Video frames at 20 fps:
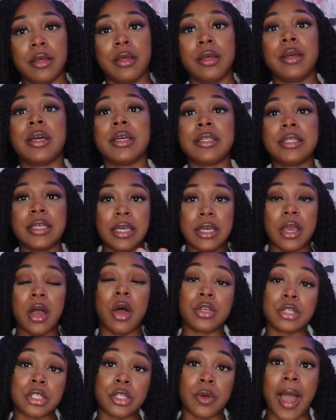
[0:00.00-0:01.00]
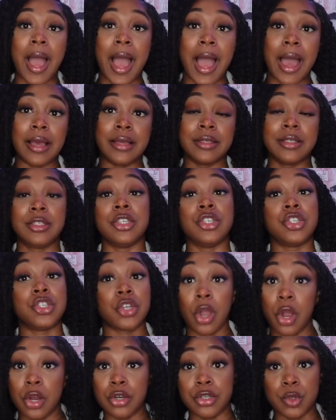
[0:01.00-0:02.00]
because he also has
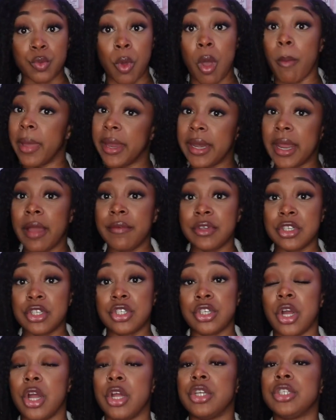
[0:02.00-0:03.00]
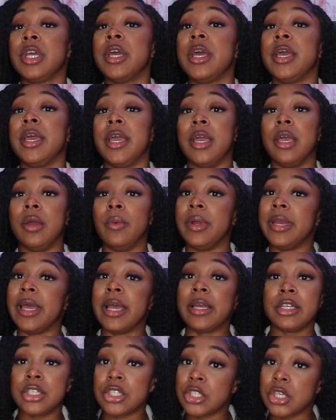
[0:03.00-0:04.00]
discharge as well. Men have discharge, and when
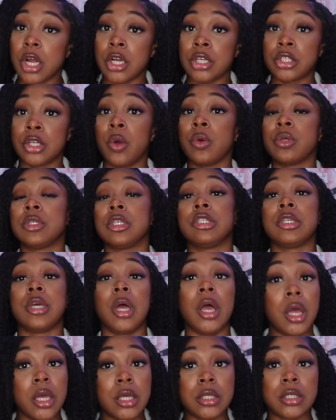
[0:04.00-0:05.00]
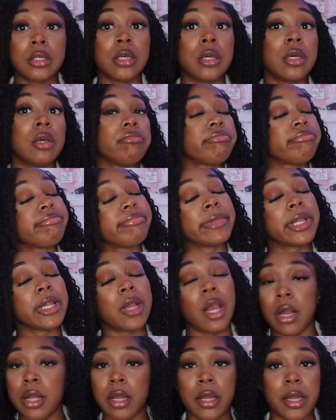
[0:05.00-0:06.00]
that discharge goes into us,
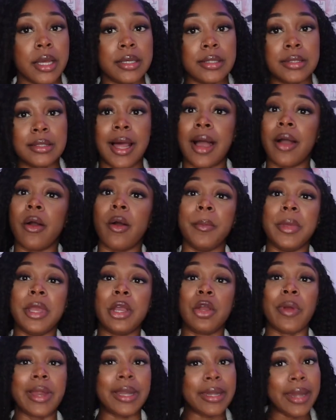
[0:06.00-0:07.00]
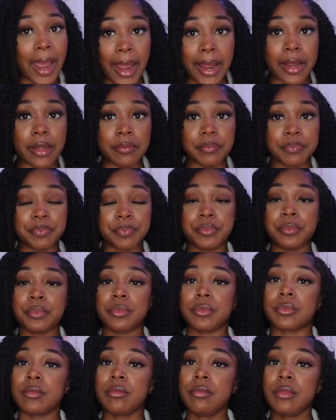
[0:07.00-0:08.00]
it's not gonna be a great day.
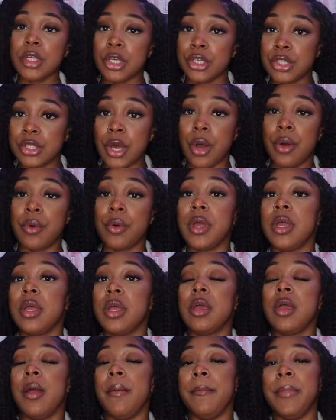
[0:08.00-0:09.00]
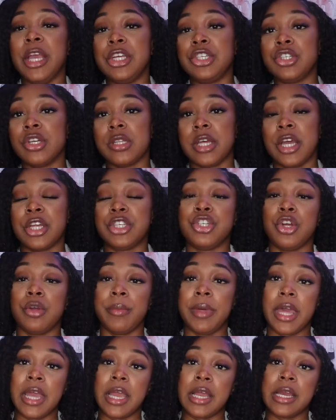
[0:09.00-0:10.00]
So make sure that your
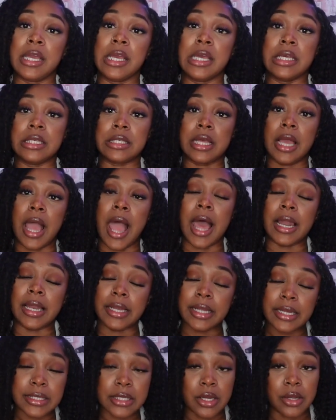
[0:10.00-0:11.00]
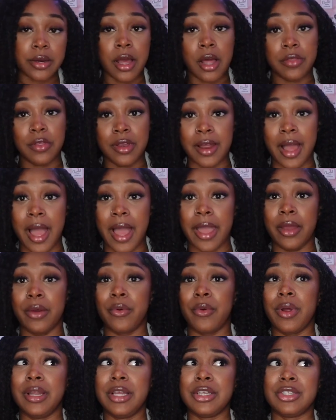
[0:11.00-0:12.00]
man is at least on a healthy diet,
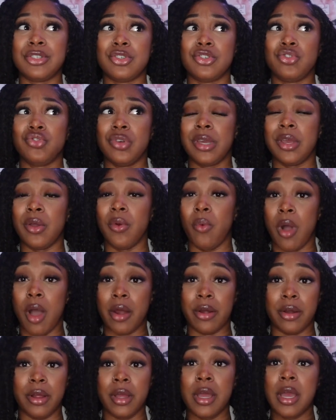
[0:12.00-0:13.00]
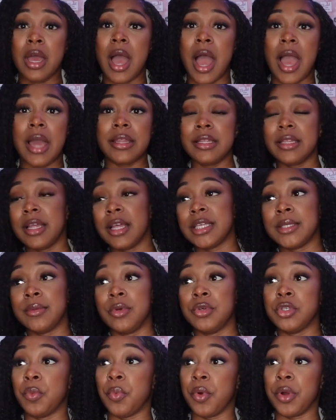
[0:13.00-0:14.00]
or at least just drinking water. I think that's the
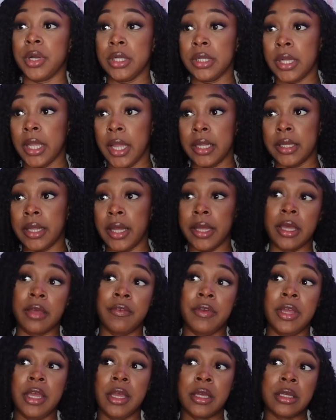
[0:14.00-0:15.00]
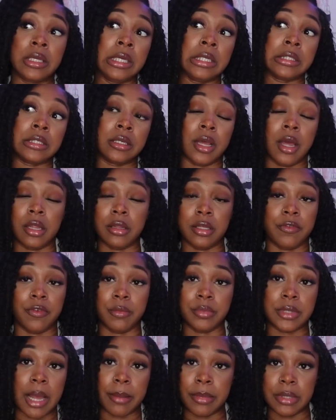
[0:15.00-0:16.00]
most important thing. Like, if he eats unhealthy
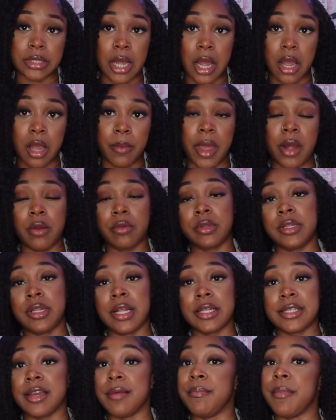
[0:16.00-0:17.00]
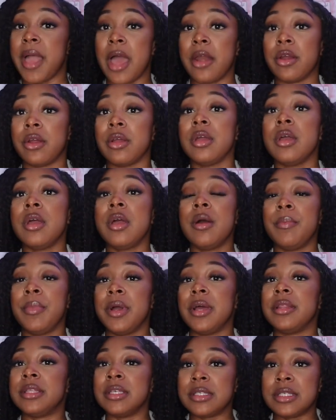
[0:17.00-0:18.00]
from time to time, I don't think that's gonna matter.
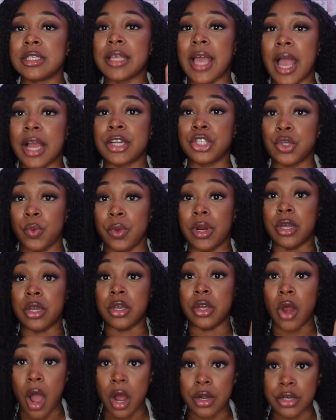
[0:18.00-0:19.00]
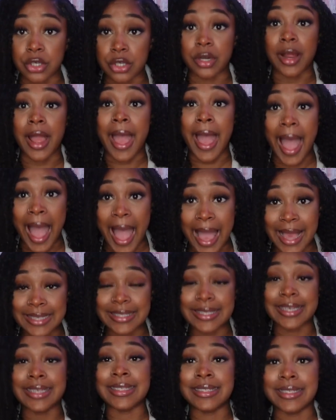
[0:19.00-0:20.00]
But this is actually what a doctor
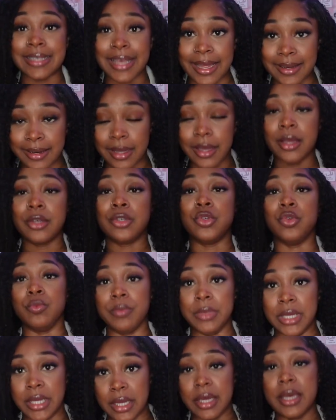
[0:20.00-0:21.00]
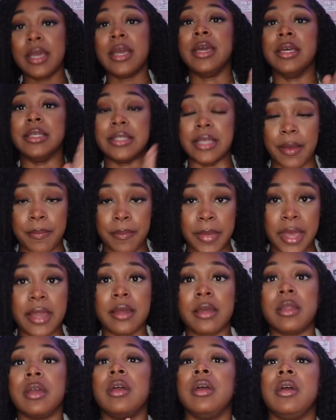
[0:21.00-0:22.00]
has said to me, is that
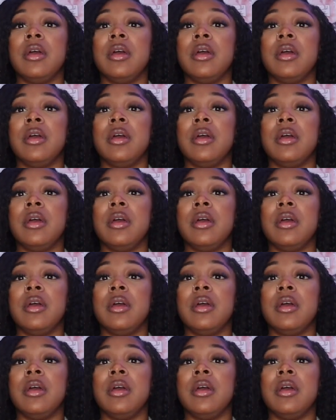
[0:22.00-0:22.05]
men